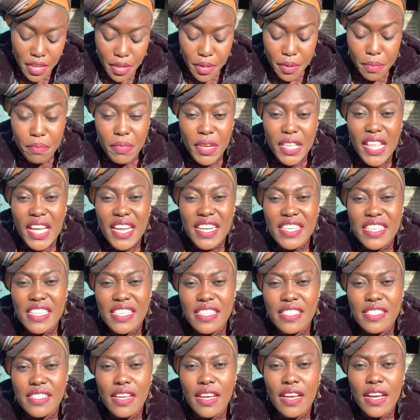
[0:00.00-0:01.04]
but that
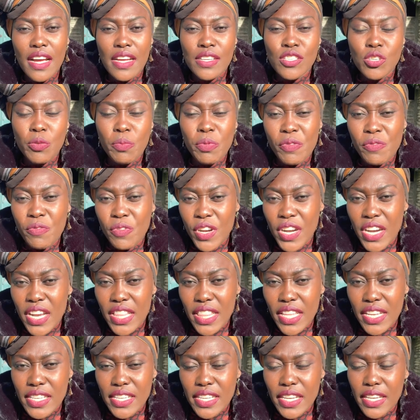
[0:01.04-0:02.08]
is a topic for
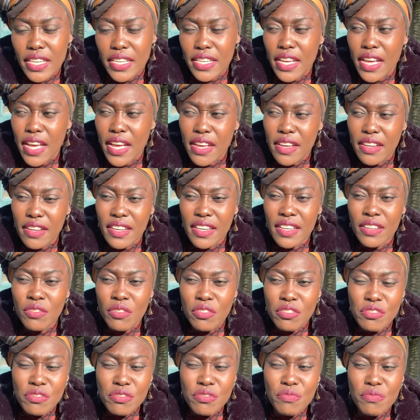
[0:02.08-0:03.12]
another day. Yeah, I
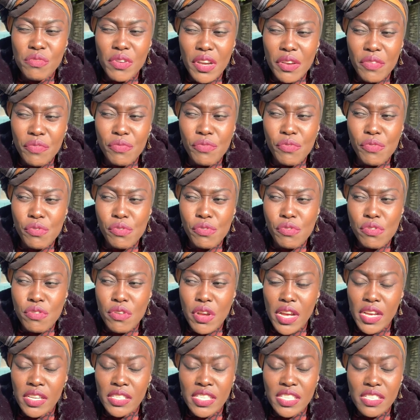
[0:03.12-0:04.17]
got to work for
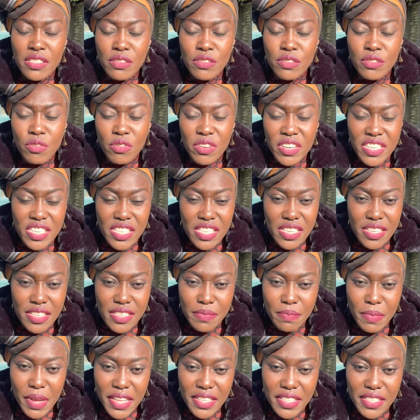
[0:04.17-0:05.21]
a solid
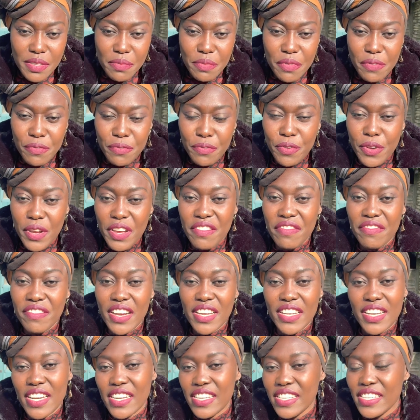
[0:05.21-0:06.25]
6 months before I
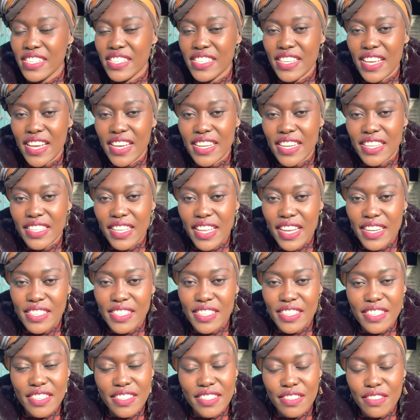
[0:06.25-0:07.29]
finally decided
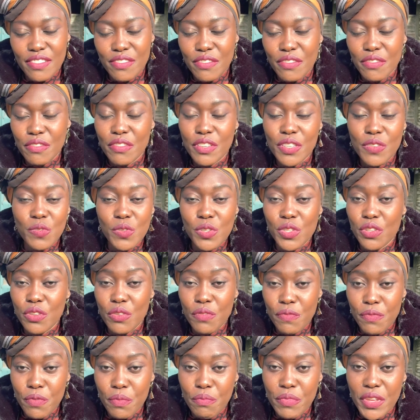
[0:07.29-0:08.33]
that, it was not
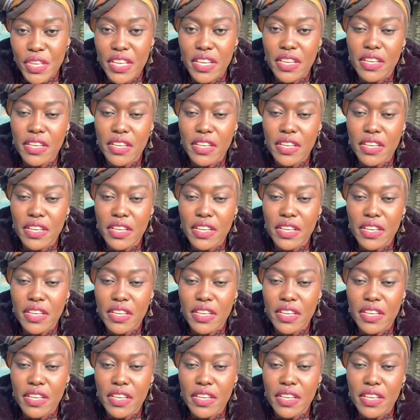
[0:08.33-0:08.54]
for me.